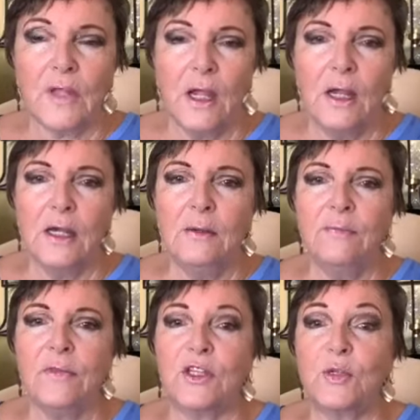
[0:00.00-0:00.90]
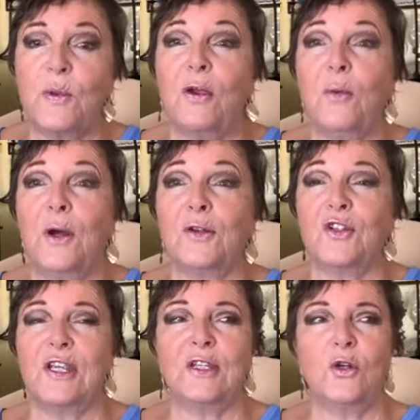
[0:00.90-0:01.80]
um, The Spirit World
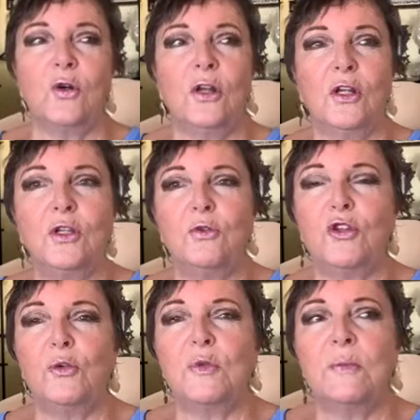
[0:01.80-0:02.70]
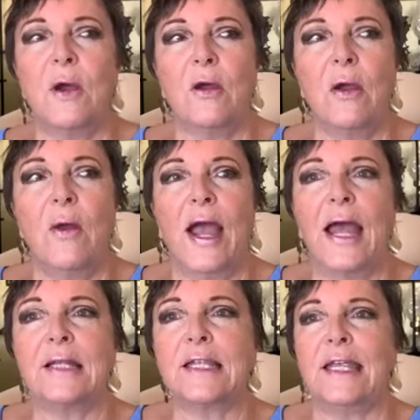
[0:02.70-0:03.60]
Sees All on YouTube tomorrow at
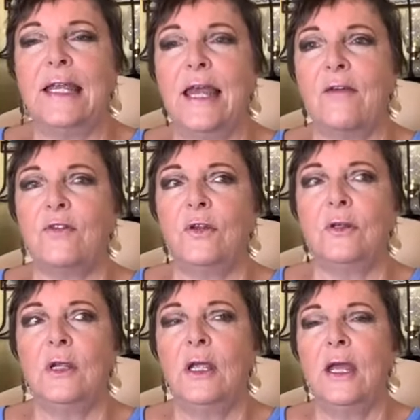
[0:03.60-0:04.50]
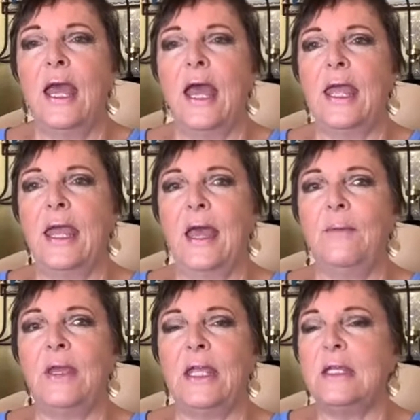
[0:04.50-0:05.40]
11 a.m.
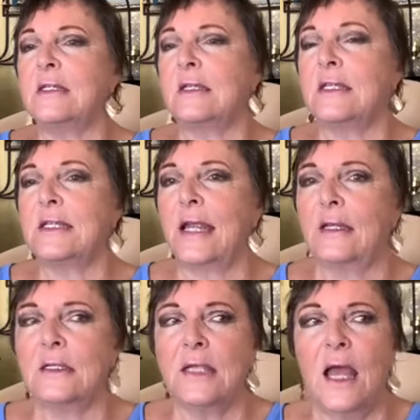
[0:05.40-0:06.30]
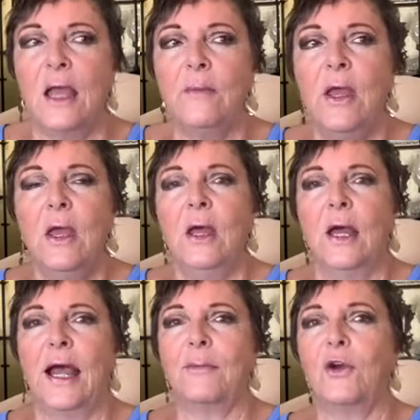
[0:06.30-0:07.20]
Eastern Standard Time
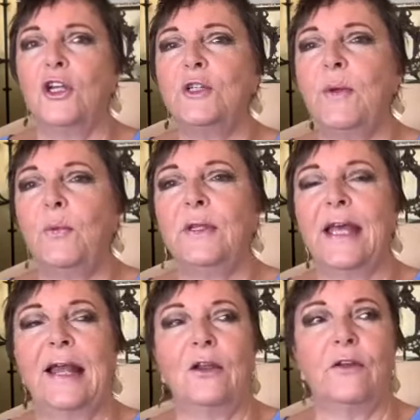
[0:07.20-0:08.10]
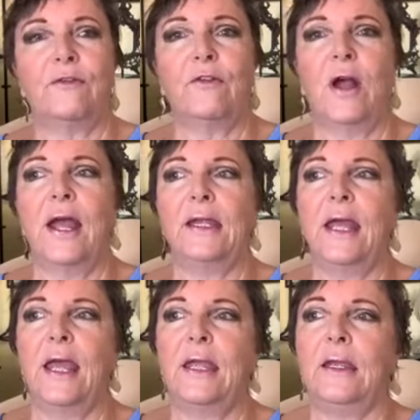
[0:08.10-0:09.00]
I'm going to be with Al on
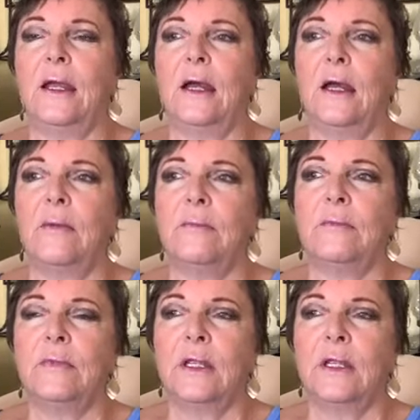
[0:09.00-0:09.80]
Friday. Um,